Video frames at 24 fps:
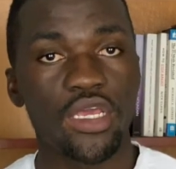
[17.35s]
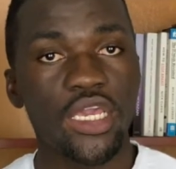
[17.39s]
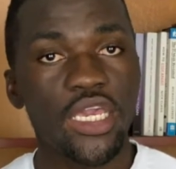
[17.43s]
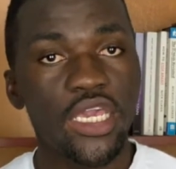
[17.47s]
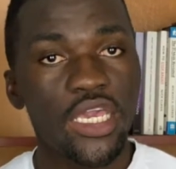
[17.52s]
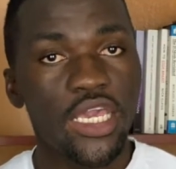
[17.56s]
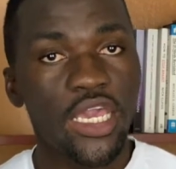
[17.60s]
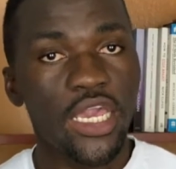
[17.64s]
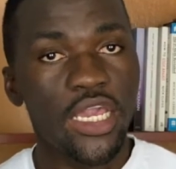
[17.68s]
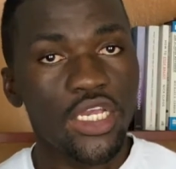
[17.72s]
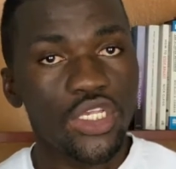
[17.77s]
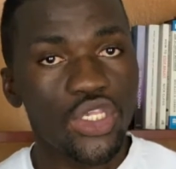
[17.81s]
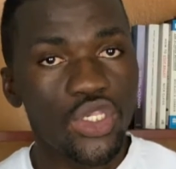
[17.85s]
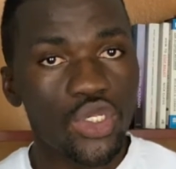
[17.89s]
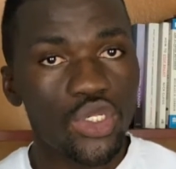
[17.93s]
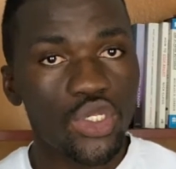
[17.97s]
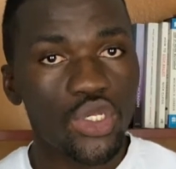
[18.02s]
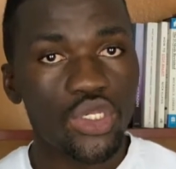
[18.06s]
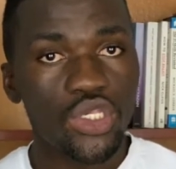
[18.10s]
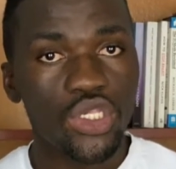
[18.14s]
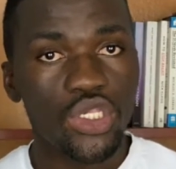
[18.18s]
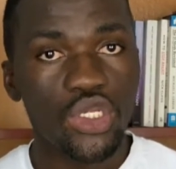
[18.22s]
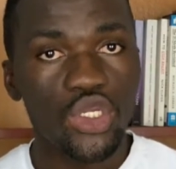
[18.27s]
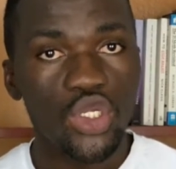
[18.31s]
In case you're
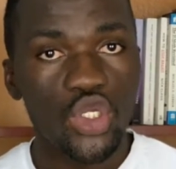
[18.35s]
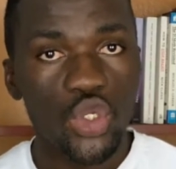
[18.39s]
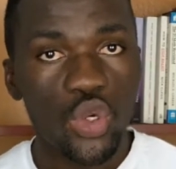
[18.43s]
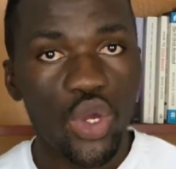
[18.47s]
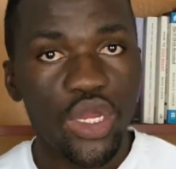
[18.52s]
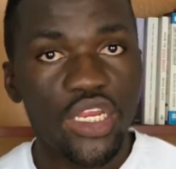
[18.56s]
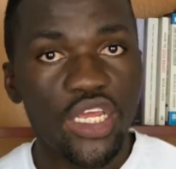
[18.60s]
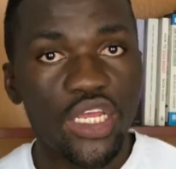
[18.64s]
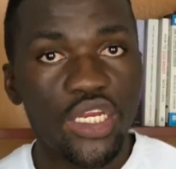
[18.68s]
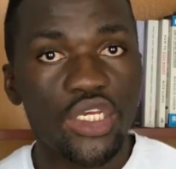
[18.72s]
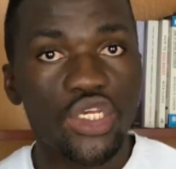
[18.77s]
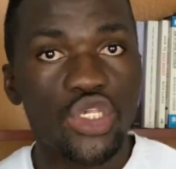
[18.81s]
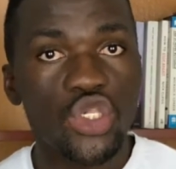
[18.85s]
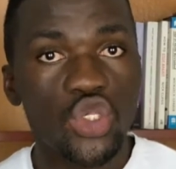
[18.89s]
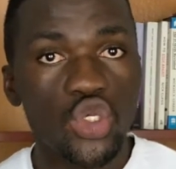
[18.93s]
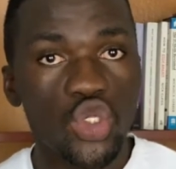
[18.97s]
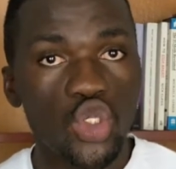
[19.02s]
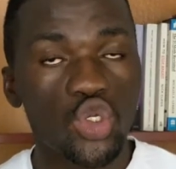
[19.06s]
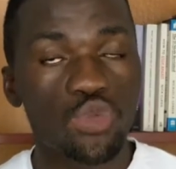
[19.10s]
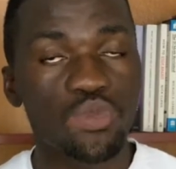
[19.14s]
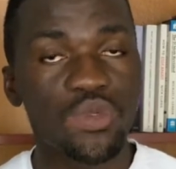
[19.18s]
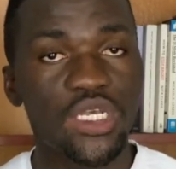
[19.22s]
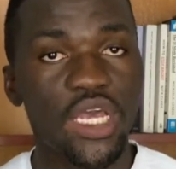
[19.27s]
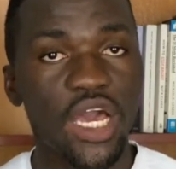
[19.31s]
just joining this
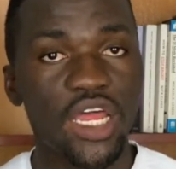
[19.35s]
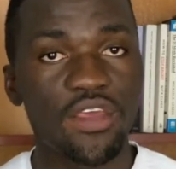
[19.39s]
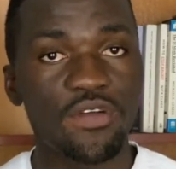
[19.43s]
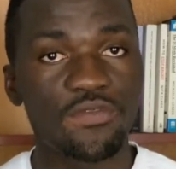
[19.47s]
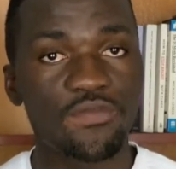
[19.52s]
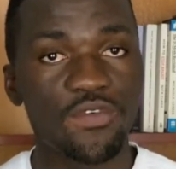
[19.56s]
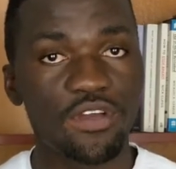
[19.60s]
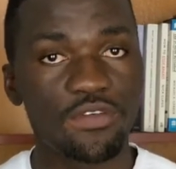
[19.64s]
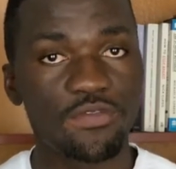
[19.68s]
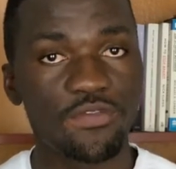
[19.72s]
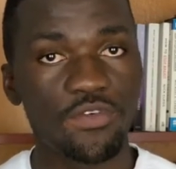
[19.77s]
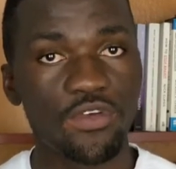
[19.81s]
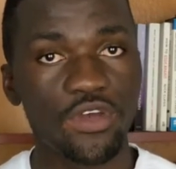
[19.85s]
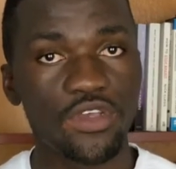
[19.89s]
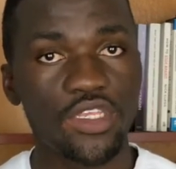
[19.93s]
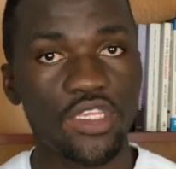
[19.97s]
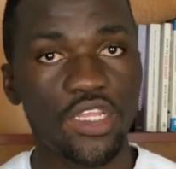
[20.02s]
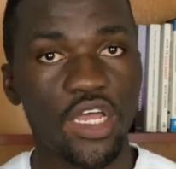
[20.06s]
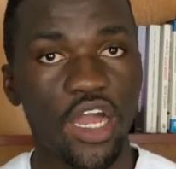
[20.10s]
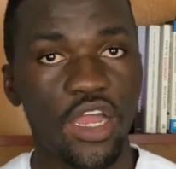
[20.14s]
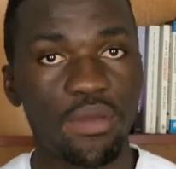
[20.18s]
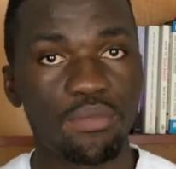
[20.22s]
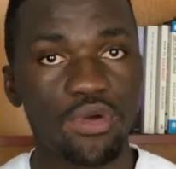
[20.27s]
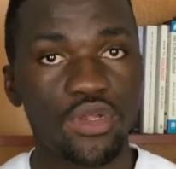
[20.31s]
YouTube channel for the first
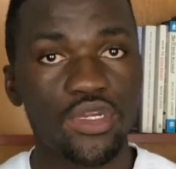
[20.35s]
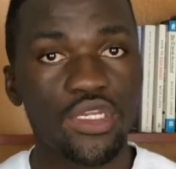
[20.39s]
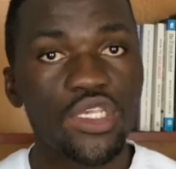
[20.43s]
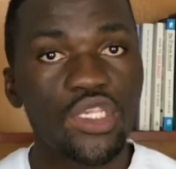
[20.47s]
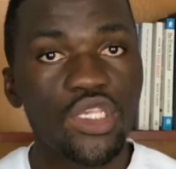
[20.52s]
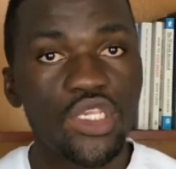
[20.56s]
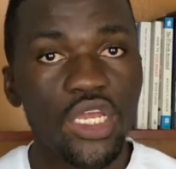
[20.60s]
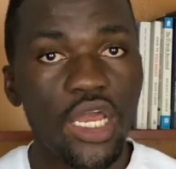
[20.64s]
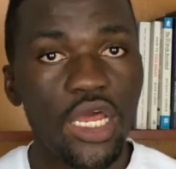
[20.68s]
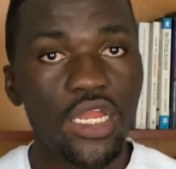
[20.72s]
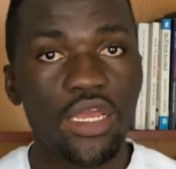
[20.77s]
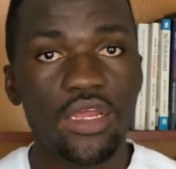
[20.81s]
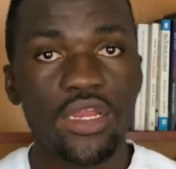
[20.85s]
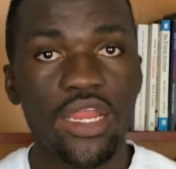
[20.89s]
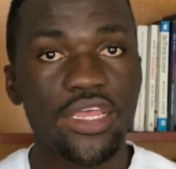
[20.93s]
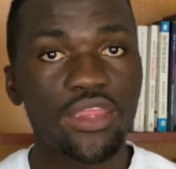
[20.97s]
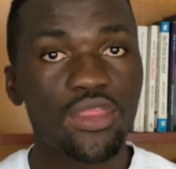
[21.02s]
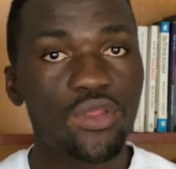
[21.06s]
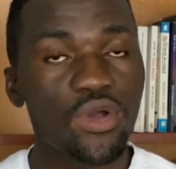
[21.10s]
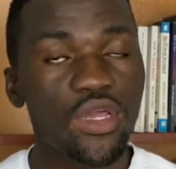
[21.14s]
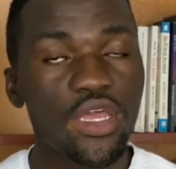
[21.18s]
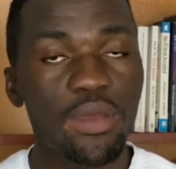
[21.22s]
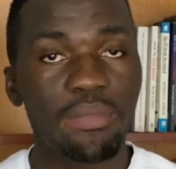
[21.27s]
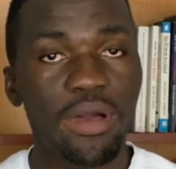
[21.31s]
time, on this channel I
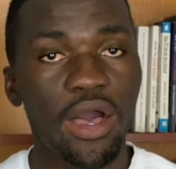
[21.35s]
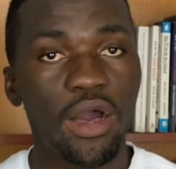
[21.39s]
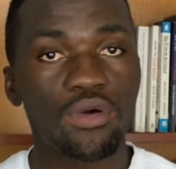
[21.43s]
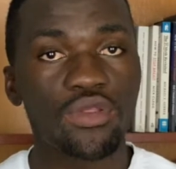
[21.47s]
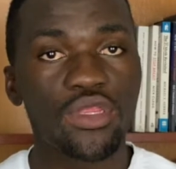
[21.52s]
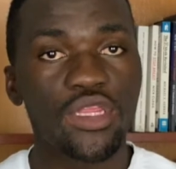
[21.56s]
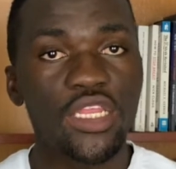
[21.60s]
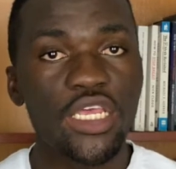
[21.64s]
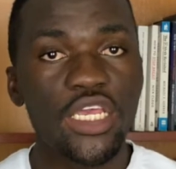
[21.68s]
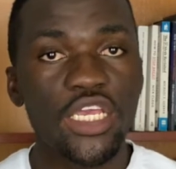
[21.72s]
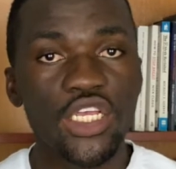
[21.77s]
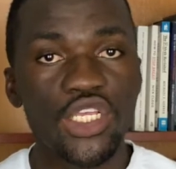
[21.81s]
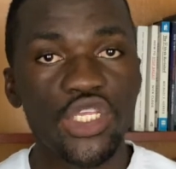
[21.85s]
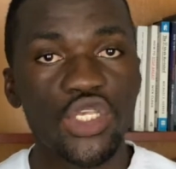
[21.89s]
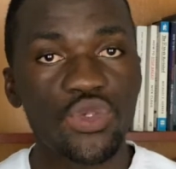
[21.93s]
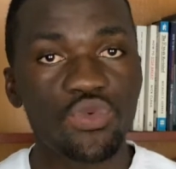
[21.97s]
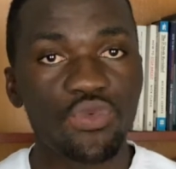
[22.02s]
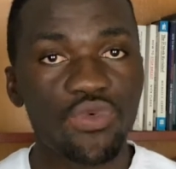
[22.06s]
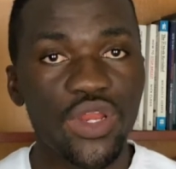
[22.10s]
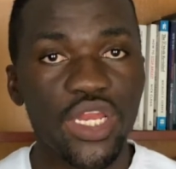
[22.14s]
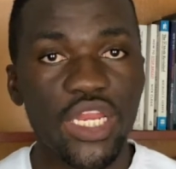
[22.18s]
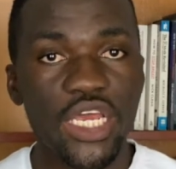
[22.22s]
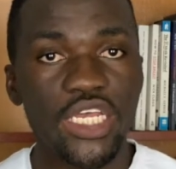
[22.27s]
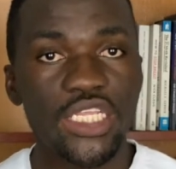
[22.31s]
talk about things
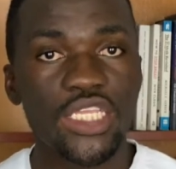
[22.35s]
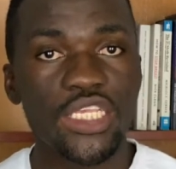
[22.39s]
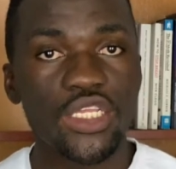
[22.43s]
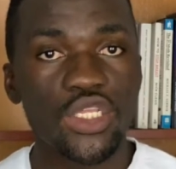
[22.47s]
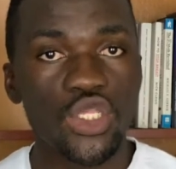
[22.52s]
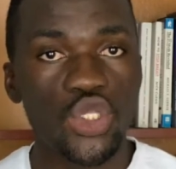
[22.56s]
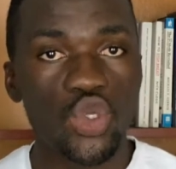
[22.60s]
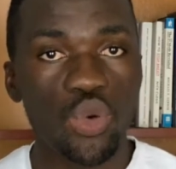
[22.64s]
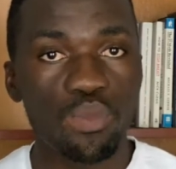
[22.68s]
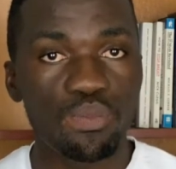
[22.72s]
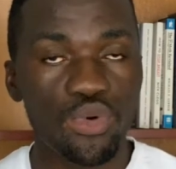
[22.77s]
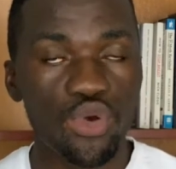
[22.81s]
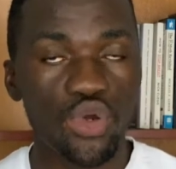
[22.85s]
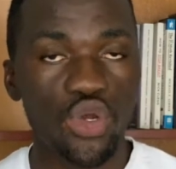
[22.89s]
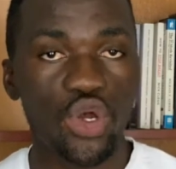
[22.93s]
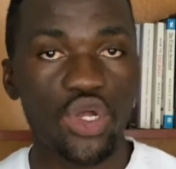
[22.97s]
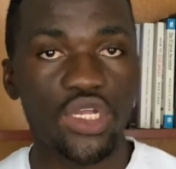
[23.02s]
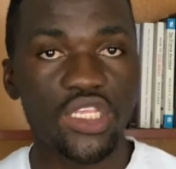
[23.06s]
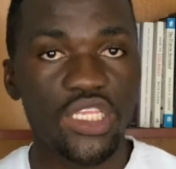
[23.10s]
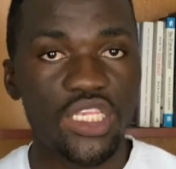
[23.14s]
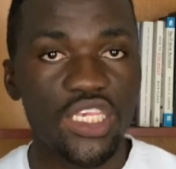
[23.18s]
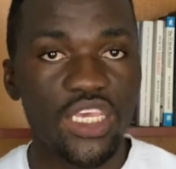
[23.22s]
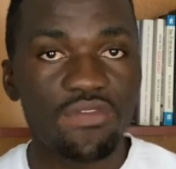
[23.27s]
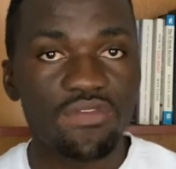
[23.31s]
relating to
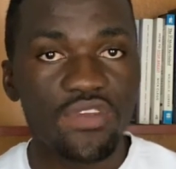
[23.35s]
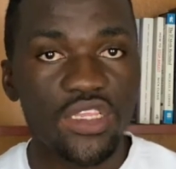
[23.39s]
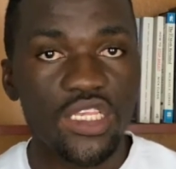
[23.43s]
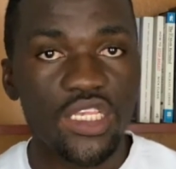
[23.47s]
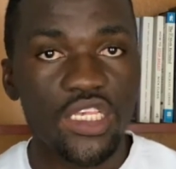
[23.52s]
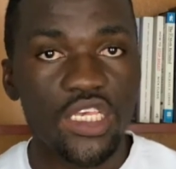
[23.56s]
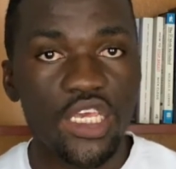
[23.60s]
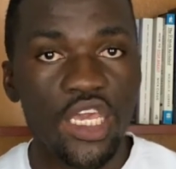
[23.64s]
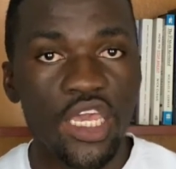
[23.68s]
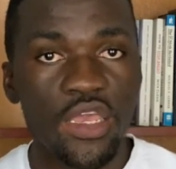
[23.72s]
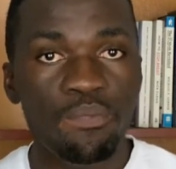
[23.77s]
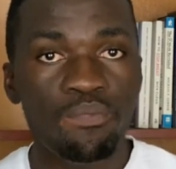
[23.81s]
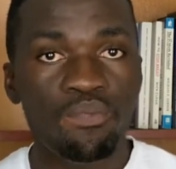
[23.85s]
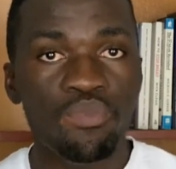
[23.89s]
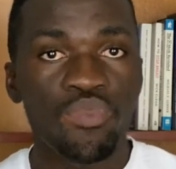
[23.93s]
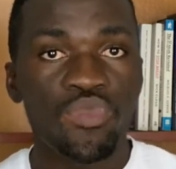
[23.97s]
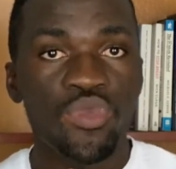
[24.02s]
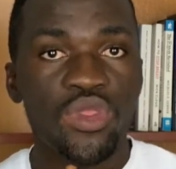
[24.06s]
productivity,